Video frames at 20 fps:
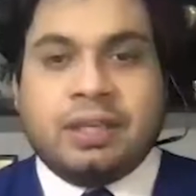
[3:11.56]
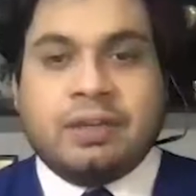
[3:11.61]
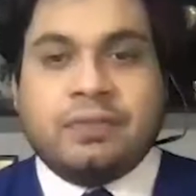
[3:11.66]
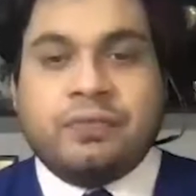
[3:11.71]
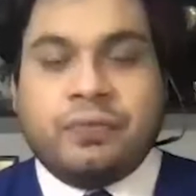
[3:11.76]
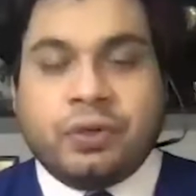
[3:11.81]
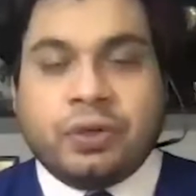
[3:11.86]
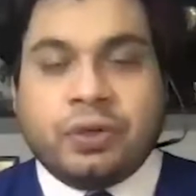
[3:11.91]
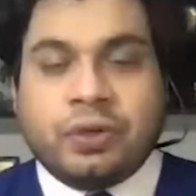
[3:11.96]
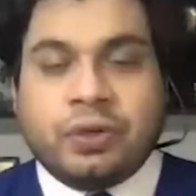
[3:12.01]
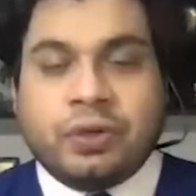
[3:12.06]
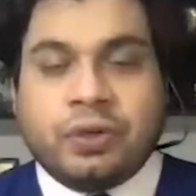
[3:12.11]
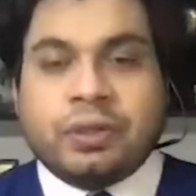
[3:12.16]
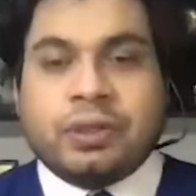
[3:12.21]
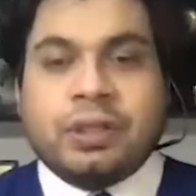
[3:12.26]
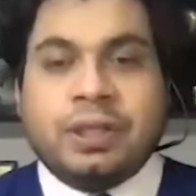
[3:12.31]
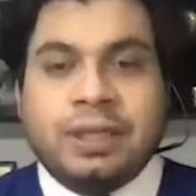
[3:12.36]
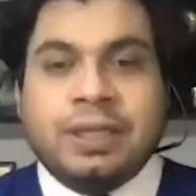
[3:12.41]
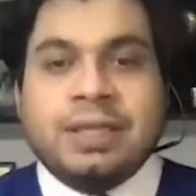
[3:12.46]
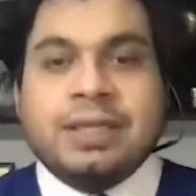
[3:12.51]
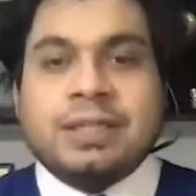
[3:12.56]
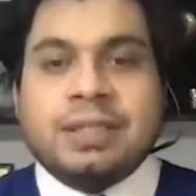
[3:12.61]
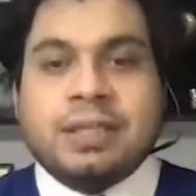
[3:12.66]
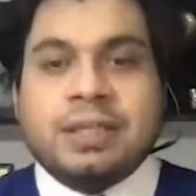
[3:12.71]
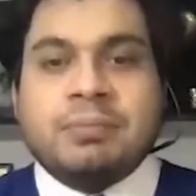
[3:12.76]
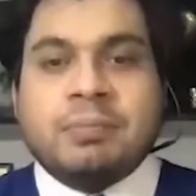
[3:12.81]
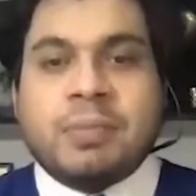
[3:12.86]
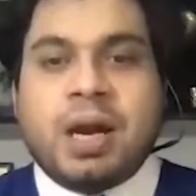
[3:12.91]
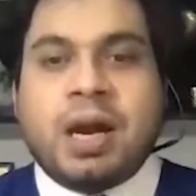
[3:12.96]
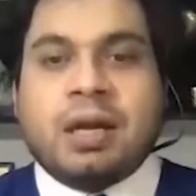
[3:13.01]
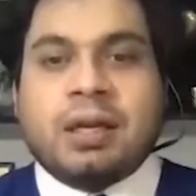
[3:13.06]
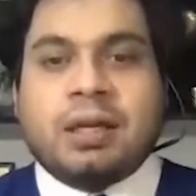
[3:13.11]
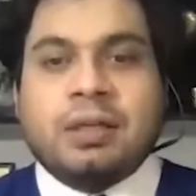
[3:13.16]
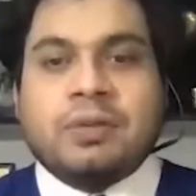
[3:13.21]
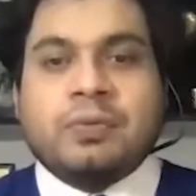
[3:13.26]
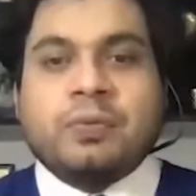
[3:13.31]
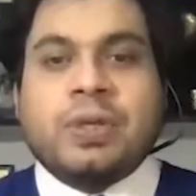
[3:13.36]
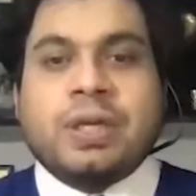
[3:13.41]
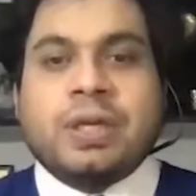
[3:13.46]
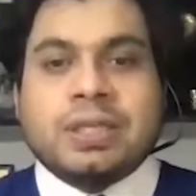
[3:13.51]
thing for Indian
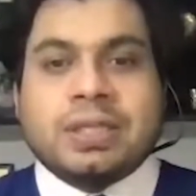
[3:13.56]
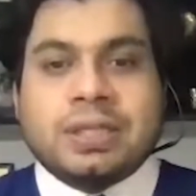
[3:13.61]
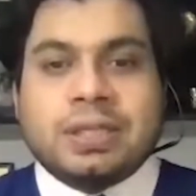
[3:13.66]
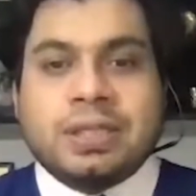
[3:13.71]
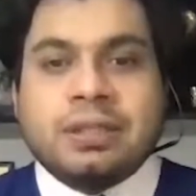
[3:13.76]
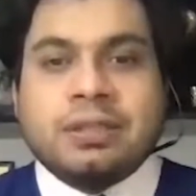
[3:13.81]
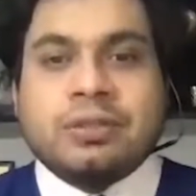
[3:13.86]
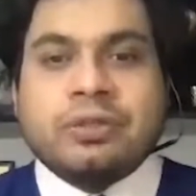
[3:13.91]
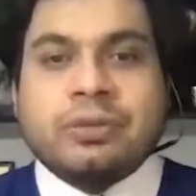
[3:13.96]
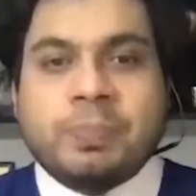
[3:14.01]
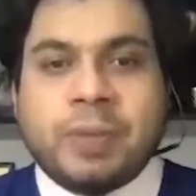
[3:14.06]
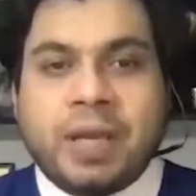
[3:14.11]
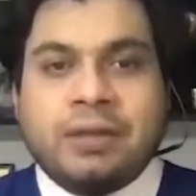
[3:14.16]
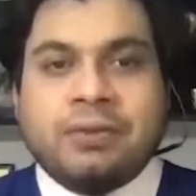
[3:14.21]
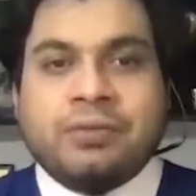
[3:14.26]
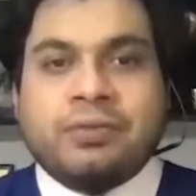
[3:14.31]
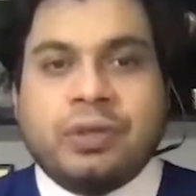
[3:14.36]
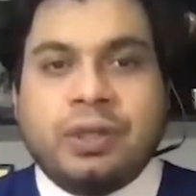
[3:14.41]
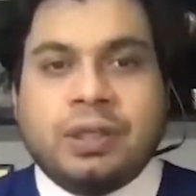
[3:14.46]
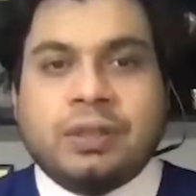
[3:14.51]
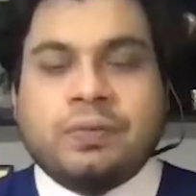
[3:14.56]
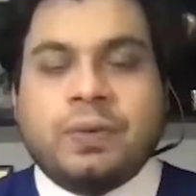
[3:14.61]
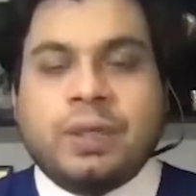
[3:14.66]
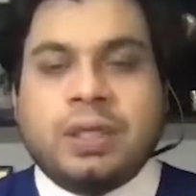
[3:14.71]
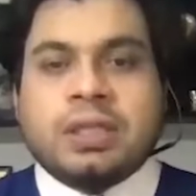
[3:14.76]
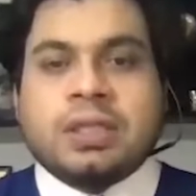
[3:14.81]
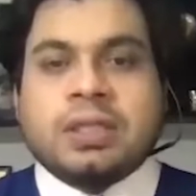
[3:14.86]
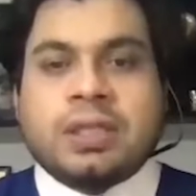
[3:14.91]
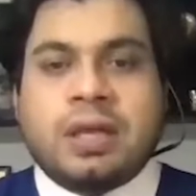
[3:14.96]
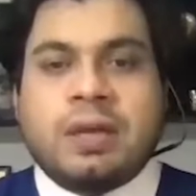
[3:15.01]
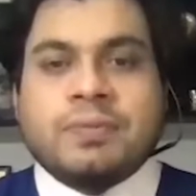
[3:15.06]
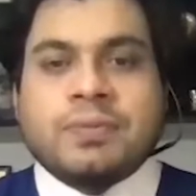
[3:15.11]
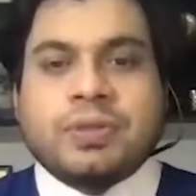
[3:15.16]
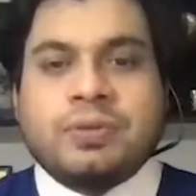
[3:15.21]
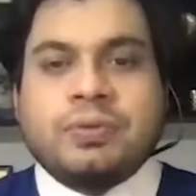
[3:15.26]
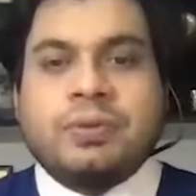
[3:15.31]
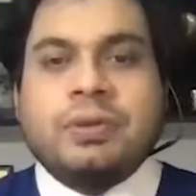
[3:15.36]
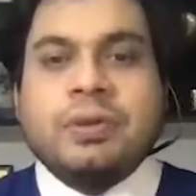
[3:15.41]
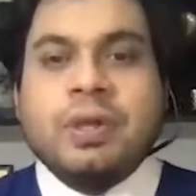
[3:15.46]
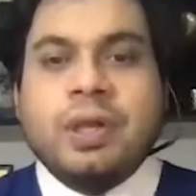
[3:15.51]
market. We are still to penetrate when it comes
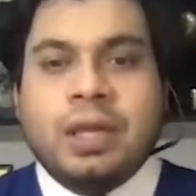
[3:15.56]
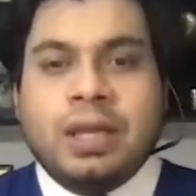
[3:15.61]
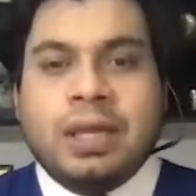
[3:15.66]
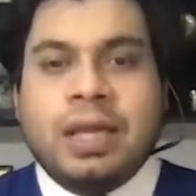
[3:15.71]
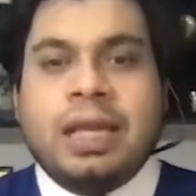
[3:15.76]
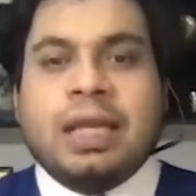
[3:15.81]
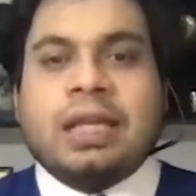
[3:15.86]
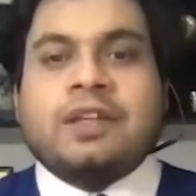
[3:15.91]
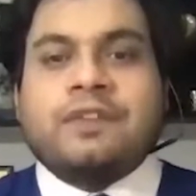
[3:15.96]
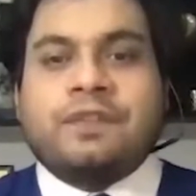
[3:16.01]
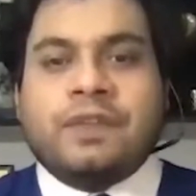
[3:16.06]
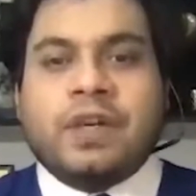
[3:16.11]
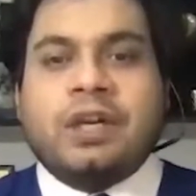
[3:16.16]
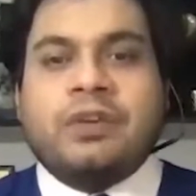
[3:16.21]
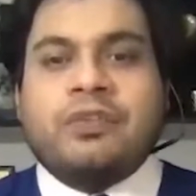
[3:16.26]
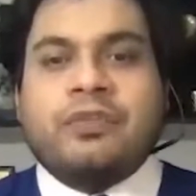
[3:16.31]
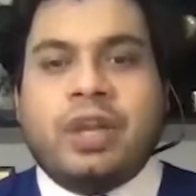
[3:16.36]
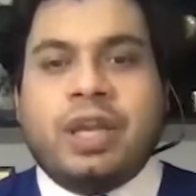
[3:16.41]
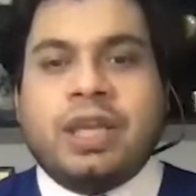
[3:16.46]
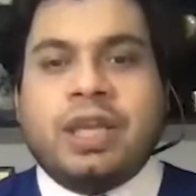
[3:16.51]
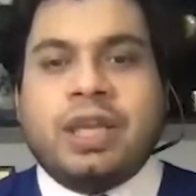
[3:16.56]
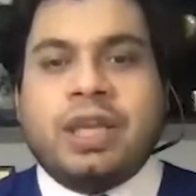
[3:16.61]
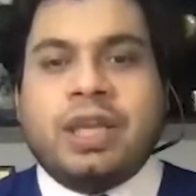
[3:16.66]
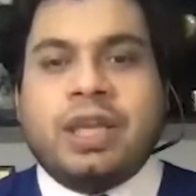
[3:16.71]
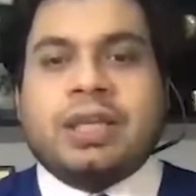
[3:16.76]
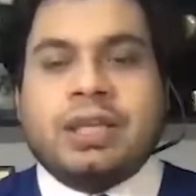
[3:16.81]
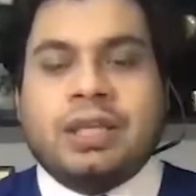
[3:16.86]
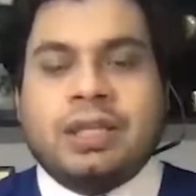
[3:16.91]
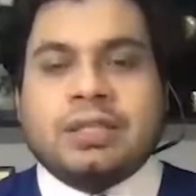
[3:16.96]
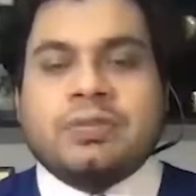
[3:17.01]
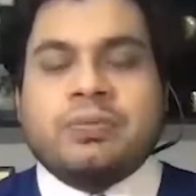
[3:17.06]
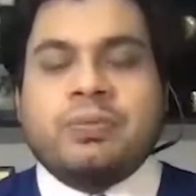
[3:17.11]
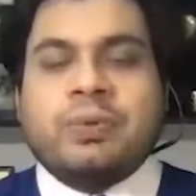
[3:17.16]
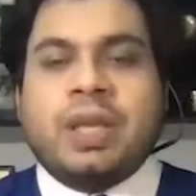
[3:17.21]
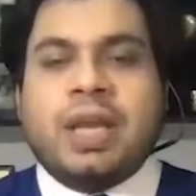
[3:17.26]
to electrified vehicles.